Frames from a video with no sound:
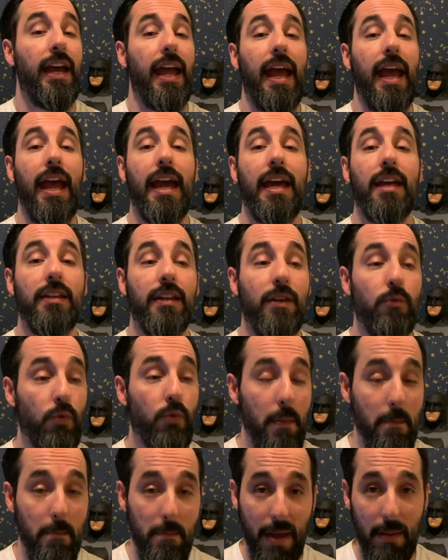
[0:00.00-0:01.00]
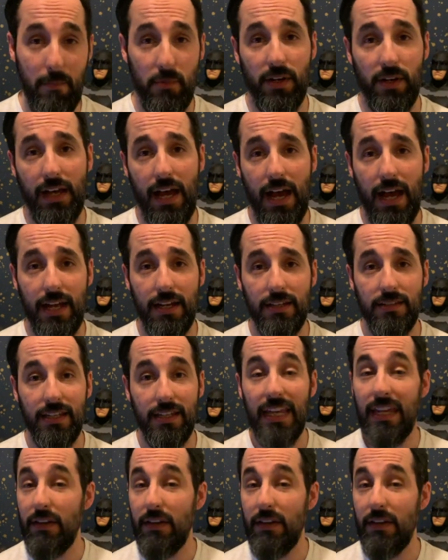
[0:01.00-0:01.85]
And remember guys,